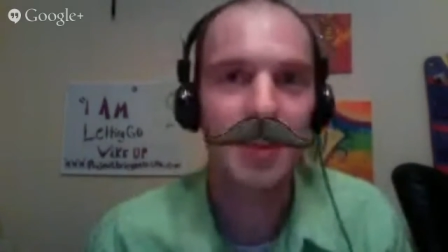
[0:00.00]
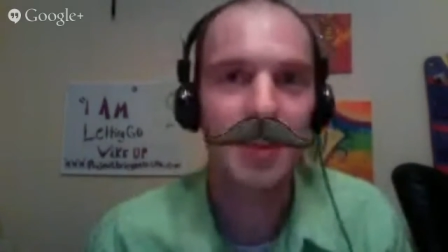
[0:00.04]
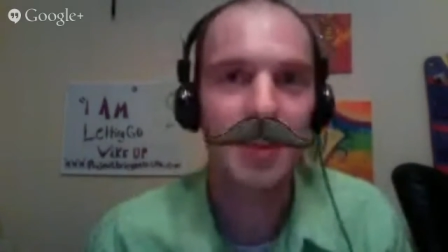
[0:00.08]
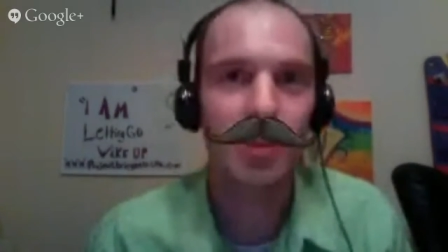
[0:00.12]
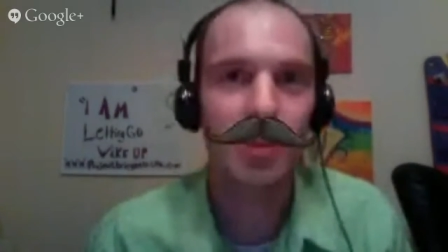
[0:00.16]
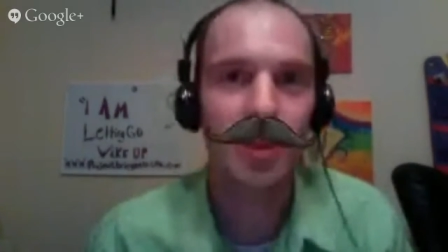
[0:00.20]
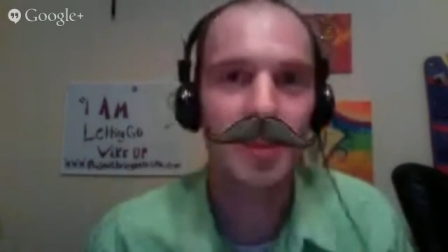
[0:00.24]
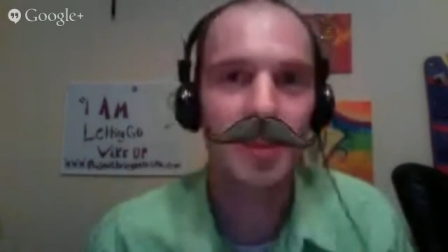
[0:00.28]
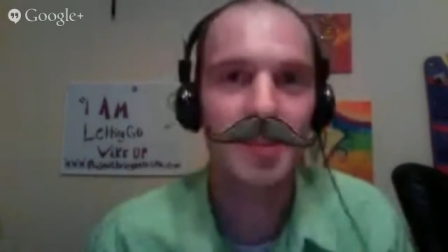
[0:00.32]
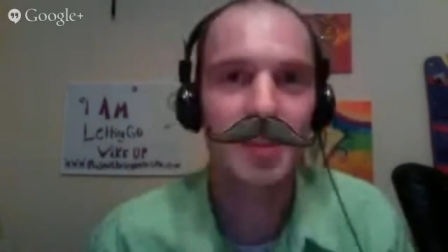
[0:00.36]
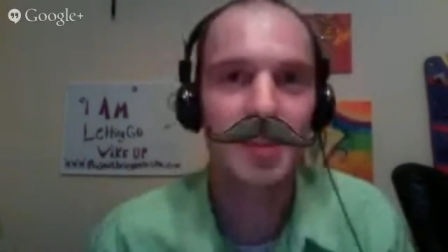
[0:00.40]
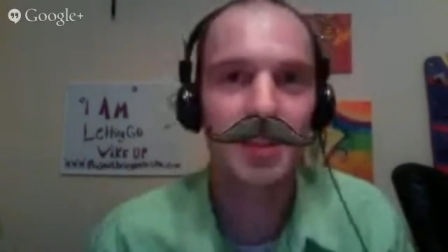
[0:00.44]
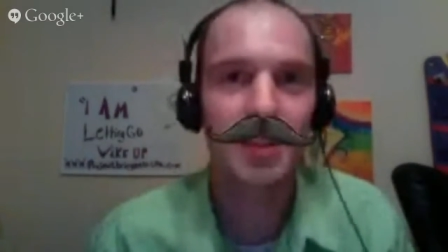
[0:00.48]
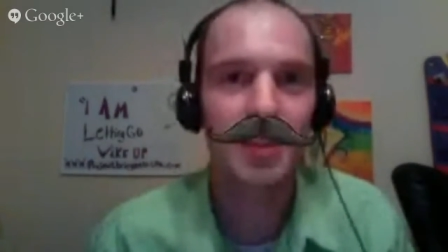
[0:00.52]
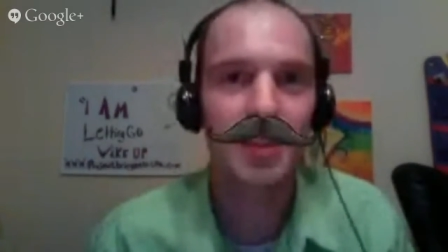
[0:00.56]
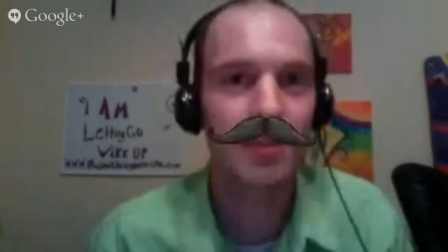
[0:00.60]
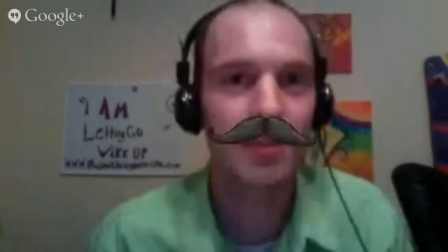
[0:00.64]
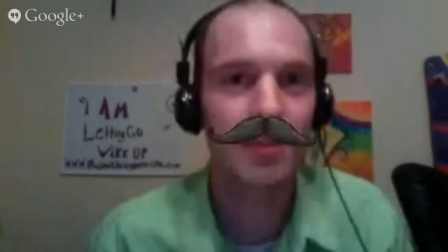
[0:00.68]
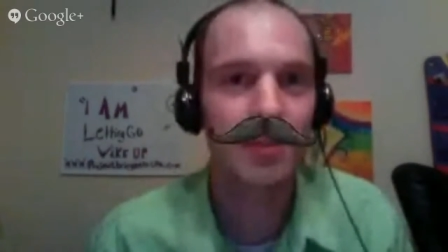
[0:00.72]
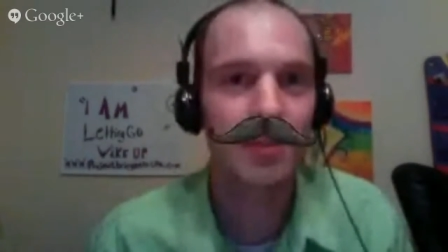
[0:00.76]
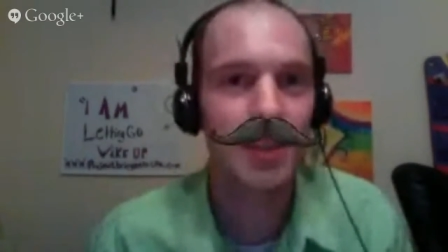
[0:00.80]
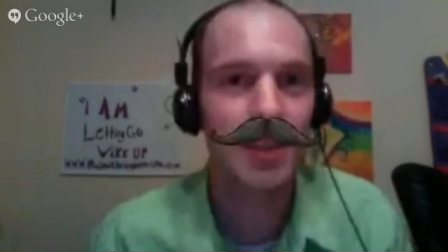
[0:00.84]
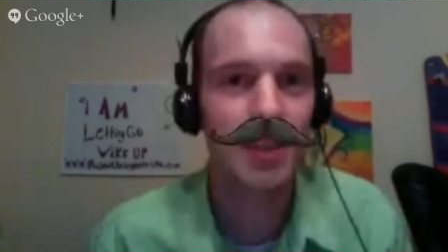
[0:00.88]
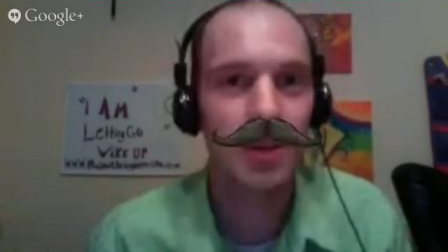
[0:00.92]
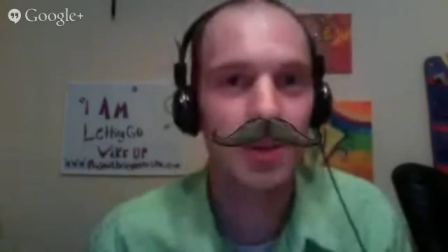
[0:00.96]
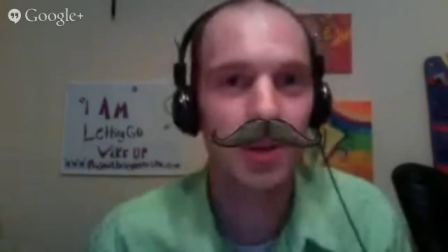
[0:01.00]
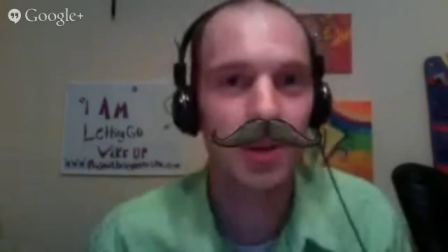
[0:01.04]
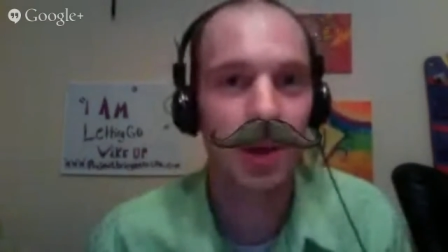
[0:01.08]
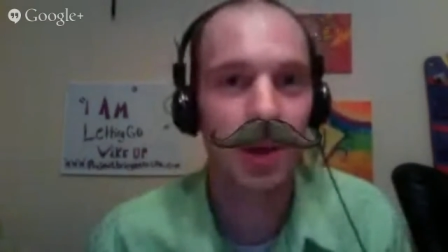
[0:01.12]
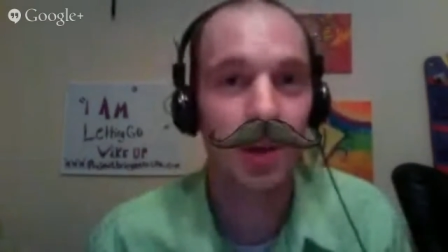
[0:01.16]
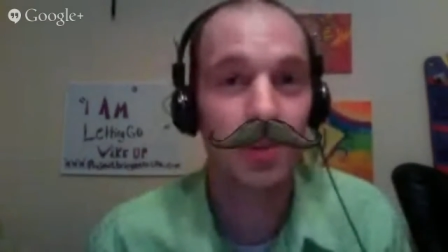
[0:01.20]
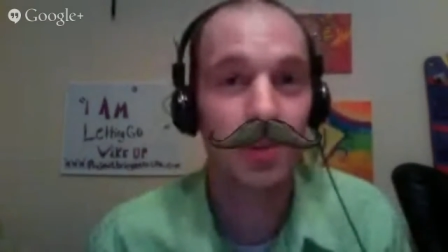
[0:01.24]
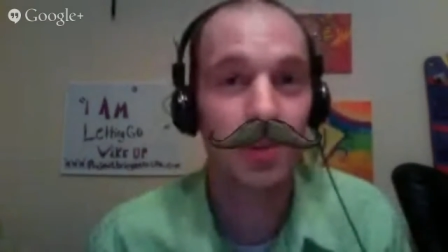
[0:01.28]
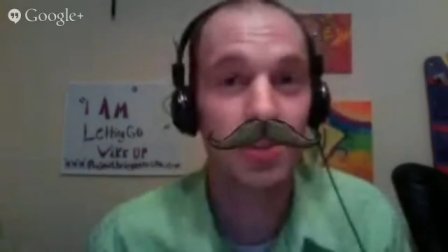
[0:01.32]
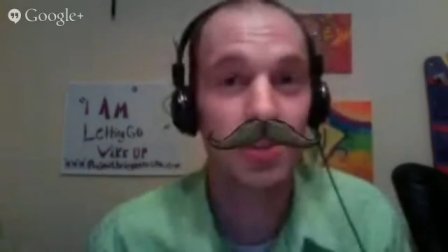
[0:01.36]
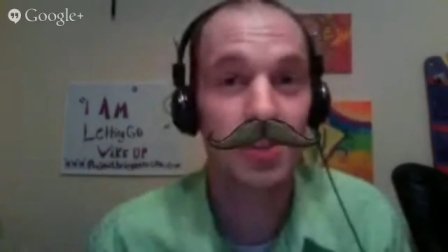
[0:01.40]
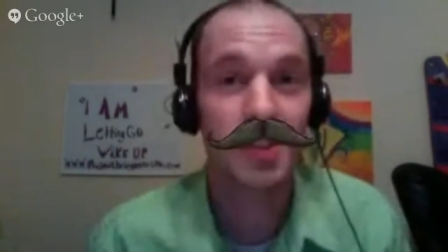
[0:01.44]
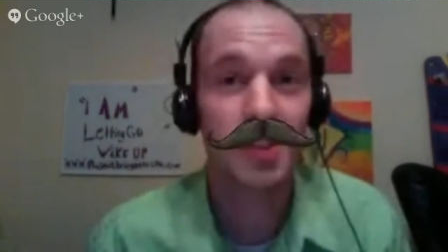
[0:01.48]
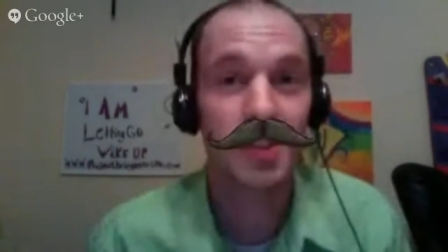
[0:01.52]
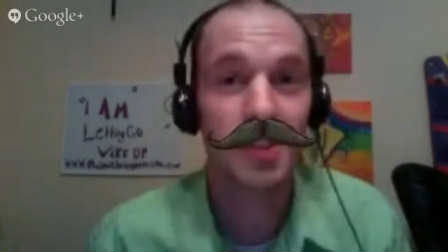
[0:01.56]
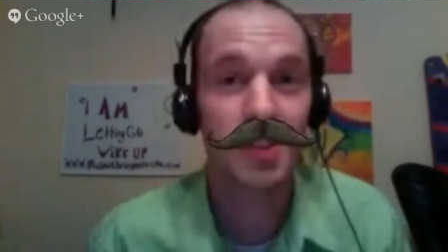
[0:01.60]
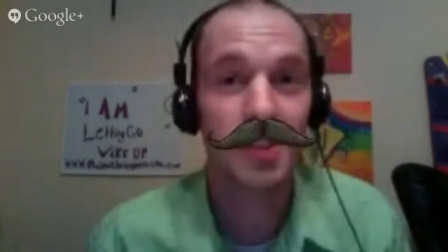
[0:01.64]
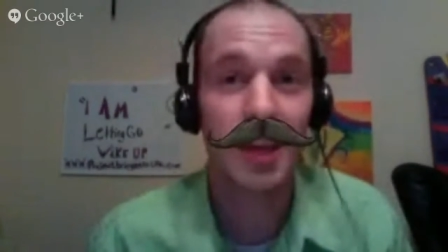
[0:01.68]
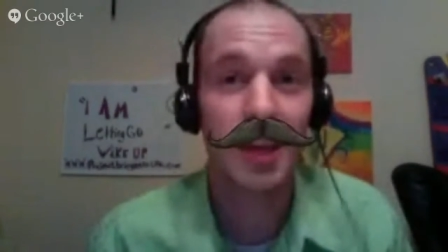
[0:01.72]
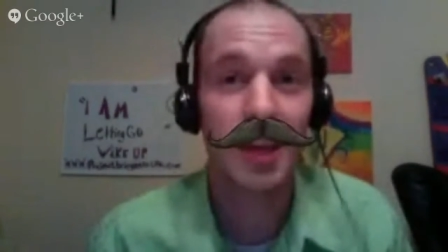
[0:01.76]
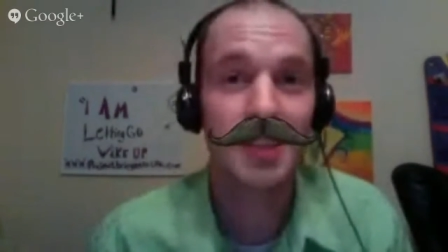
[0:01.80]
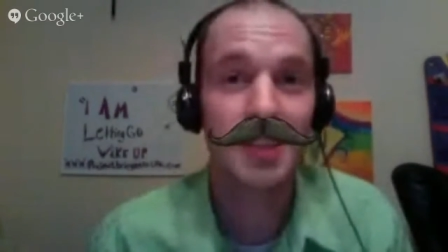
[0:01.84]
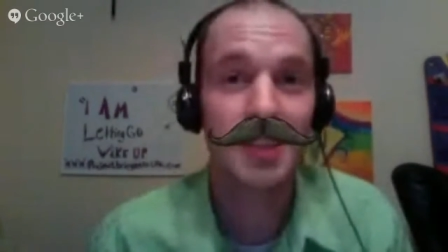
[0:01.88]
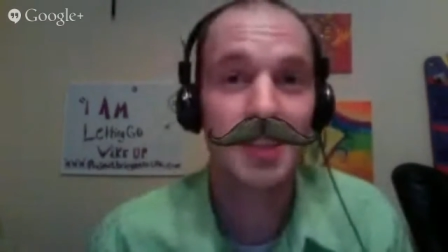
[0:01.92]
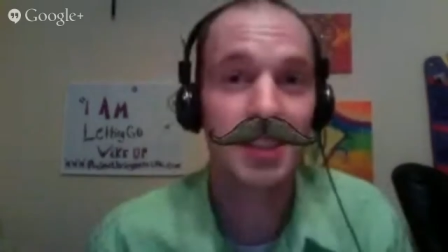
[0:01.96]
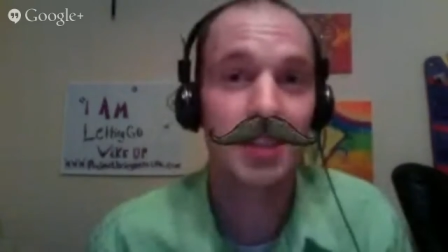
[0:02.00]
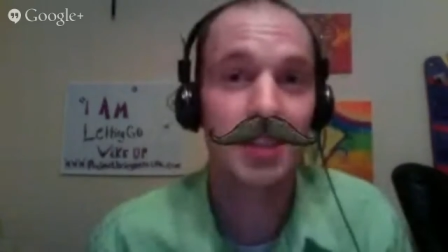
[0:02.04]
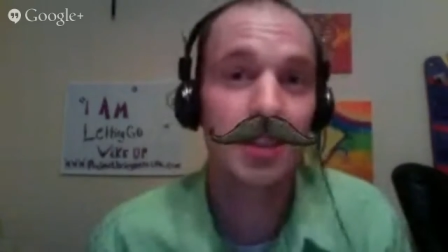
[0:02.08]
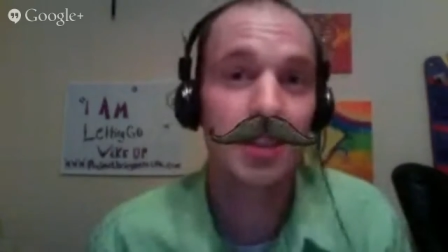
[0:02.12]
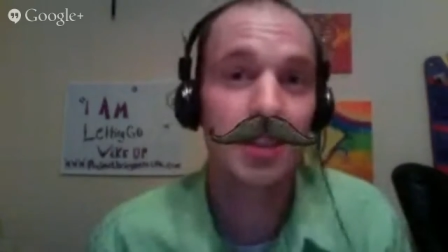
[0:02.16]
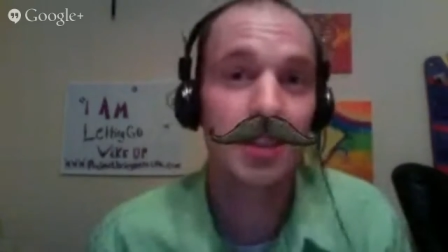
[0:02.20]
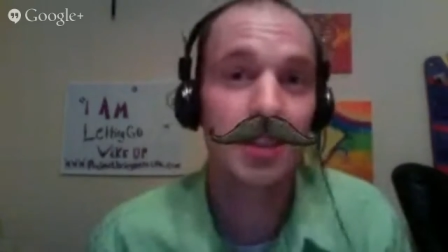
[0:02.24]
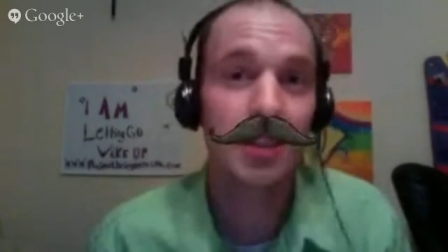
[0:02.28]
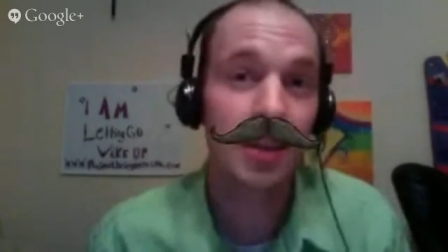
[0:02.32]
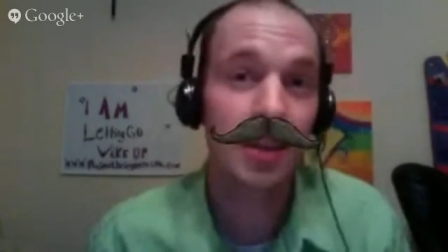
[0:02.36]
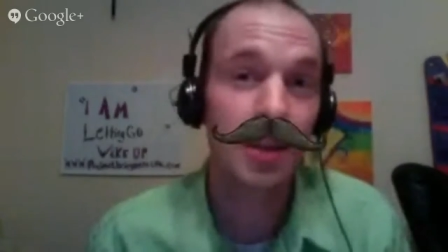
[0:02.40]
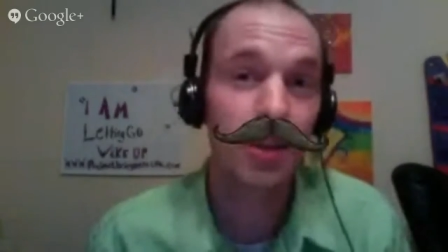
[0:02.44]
And basically, in the video, I was just asking